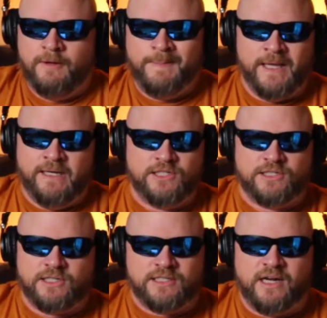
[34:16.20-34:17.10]
just a
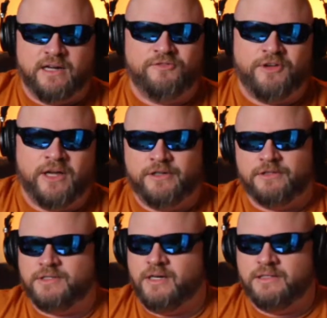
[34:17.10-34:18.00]
ton of vendors. There's
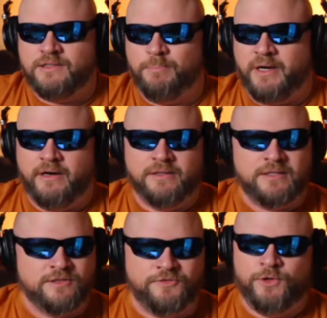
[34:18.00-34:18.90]
tons of beer,
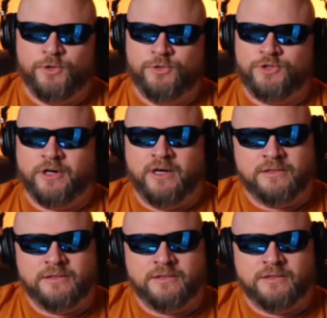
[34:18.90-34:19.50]
tons of food trucks.